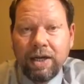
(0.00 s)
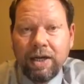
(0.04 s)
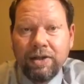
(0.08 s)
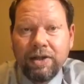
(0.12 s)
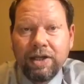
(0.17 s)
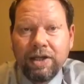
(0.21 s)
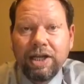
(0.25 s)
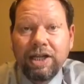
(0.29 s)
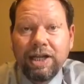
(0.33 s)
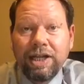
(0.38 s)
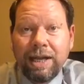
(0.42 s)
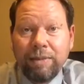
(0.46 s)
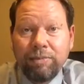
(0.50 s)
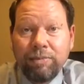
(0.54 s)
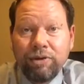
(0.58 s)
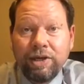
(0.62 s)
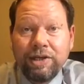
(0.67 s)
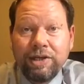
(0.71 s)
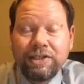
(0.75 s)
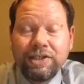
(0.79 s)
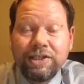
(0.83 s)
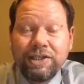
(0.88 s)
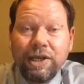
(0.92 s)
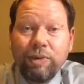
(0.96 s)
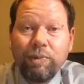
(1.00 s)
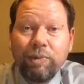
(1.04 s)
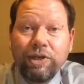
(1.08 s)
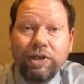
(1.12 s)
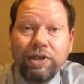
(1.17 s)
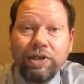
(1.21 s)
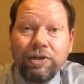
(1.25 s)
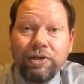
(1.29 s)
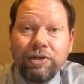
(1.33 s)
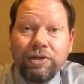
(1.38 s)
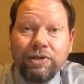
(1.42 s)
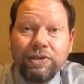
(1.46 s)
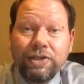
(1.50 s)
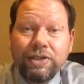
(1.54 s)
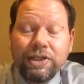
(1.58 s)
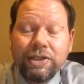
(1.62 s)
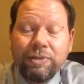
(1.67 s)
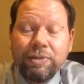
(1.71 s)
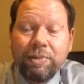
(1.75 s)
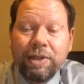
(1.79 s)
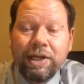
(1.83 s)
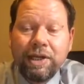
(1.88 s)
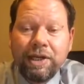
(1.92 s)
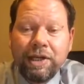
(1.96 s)
the collaboration that we use in
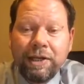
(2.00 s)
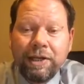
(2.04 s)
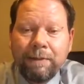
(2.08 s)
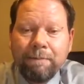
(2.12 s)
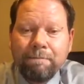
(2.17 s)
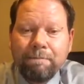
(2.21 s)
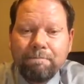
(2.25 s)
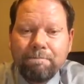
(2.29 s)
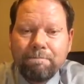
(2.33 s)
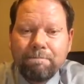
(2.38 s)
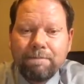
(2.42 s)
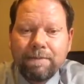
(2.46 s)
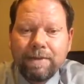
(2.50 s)
the meeting,